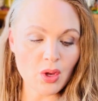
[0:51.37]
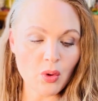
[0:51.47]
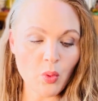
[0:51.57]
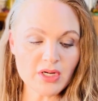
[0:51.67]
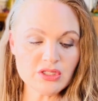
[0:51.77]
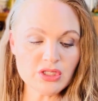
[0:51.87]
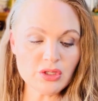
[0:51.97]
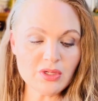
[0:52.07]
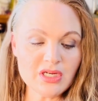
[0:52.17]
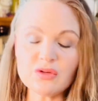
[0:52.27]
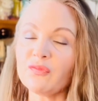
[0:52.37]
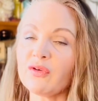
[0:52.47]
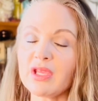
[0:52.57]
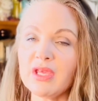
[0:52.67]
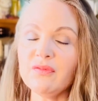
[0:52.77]
What do you need to
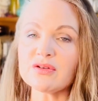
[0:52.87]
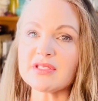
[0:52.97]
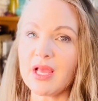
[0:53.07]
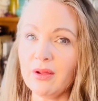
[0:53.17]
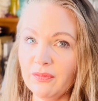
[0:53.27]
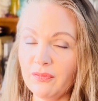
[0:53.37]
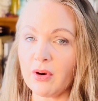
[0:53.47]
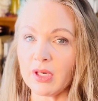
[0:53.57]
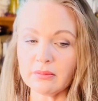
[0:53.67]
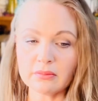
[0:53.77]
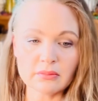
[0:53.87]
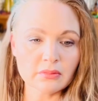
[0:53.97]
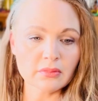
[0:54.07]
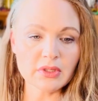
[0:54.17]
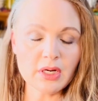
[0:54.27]
forgive yourself for?
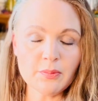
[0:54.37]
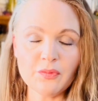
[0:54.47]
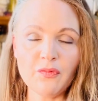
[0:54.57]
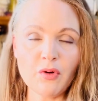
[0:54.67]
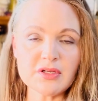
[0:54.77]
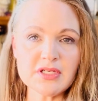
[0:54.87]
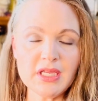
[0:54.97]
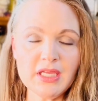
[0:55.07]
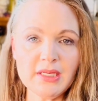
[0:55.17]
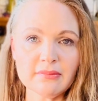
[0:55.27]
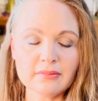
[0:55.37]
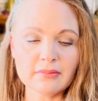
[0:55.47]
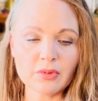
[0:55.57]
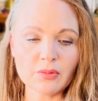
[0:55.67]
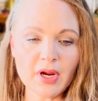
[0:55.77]
Number 14.
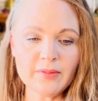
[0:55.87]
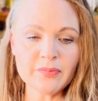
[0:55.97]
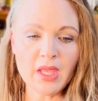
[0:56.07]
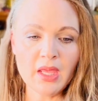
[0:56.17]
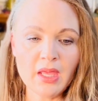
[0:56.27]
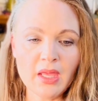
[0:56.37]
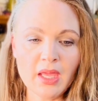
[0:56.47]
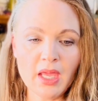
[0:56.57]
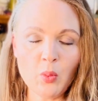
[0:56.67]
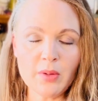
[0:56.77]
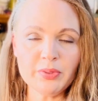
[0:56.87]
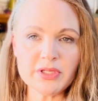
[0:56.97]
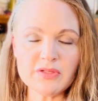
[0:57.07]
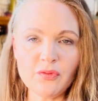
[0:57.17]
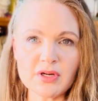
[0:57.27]
All right. And 1
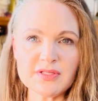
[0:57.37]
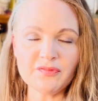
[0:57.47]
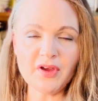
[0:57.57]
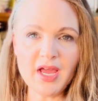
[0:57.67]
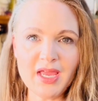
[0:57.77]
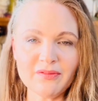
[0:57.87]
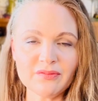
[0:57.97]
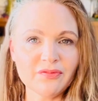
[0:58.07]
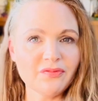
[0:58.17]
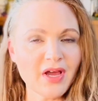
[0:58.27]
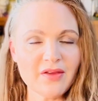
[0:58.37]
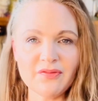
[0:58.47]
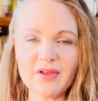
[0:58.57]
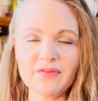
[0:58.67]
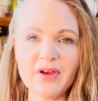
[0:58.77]
+ 4 = 5. And
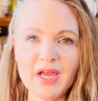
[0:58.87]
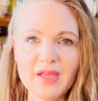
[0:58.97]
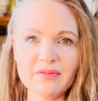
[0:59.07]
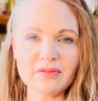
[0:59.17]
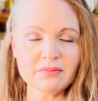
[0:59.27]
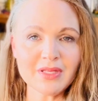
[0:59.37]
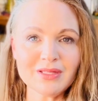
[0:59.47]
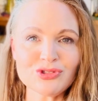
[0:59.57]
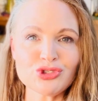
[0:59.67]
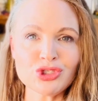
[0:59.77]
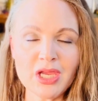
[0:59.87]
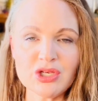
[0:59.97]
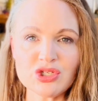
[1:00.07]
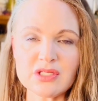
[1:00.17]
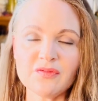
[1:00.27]
555 means
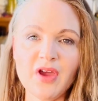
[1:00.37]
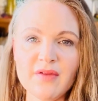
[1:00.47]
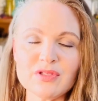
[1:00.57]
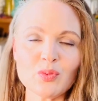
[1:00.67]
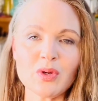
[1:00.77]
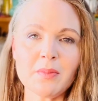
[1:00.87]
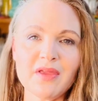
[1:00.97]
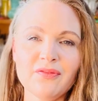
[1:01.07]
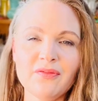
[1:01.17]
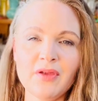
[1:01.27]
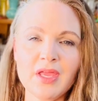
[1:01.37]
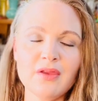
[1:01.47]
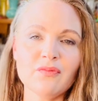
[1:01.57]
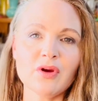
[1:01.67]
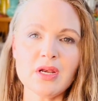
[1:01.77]
change. As 5 is one of my
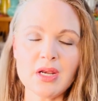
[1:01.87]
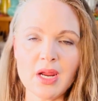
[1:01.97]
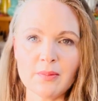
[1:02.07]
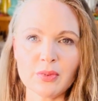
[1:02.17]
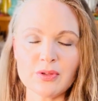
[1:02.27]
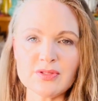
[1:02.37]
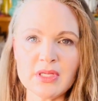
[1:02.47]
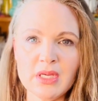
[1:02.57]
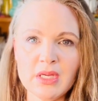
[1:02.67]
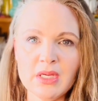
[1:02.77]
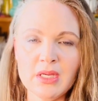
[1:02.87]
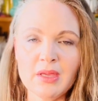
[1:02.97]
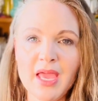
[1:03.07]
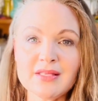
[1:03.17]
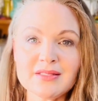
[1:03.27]
favorite numbers,
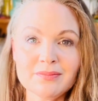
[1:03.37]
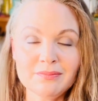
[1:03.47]
as it